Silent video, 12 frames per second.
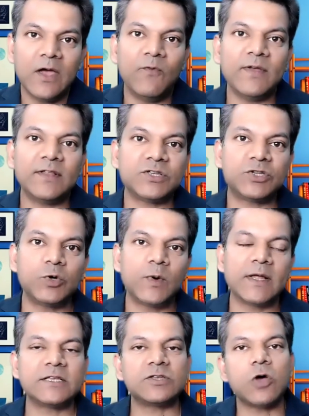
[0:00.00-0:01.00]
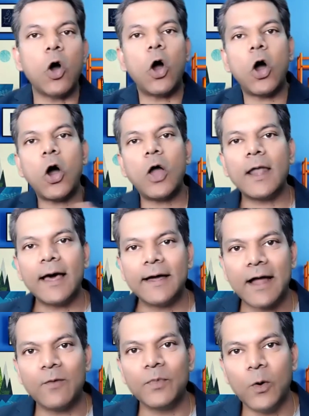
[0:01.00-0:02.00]
with students all
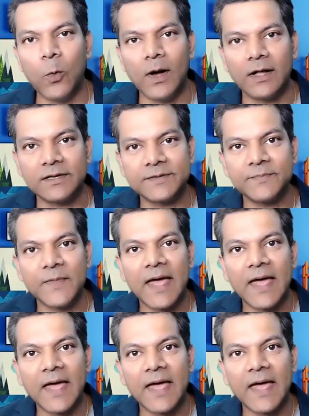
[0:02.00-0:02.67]
around the world.